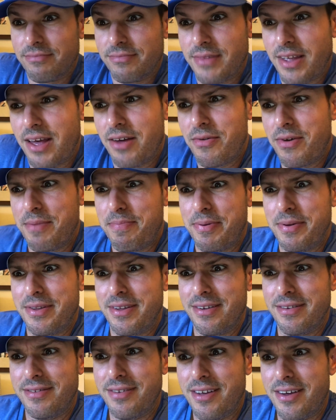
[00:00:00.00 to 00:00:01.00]
how do I put
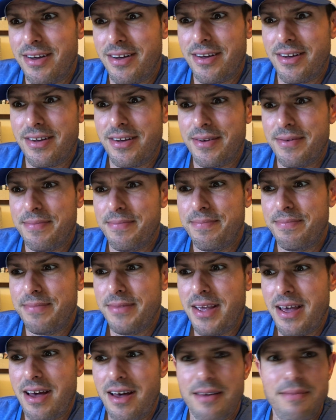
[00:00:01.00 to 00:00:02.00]
this?
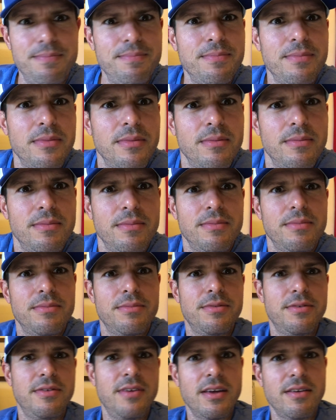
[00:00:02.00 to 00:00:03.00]
Yeah,
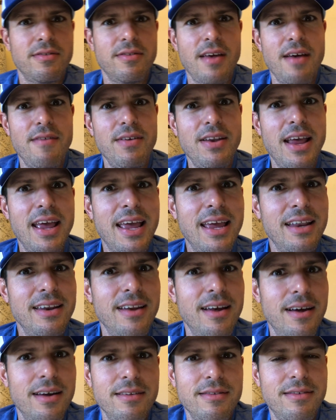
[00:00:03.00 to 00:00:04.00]
6, 7, 8,
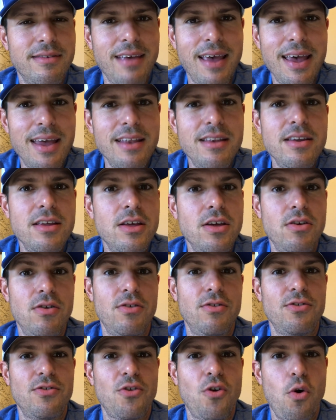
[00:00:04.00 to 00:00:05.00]
9, 10
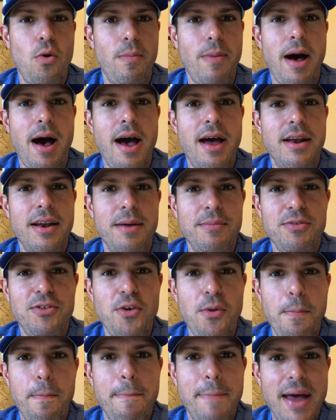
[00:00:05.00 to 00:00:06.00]
years go by, and I'm
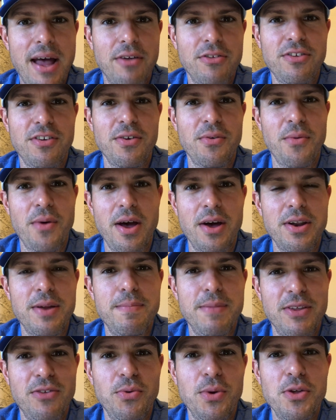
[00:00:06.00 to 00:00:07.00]
still bouncing around in
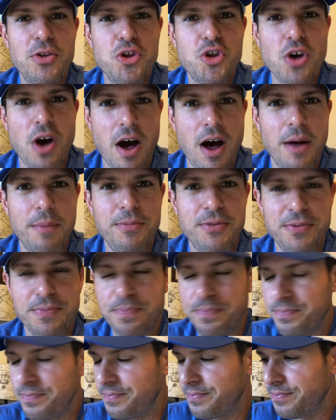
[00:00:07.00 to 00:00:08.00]
between jobs.
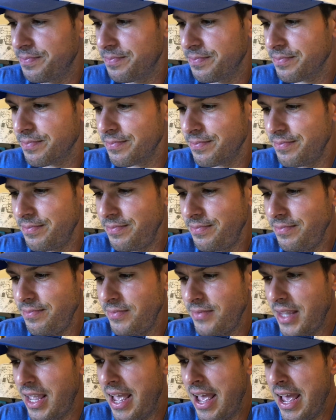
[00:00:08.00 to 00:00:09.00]

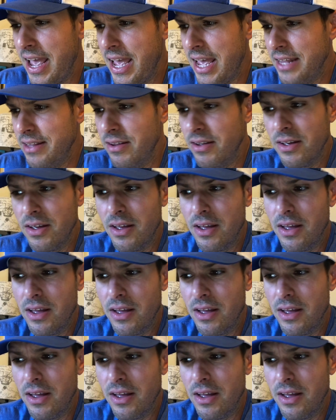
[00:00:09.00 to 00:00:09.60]
And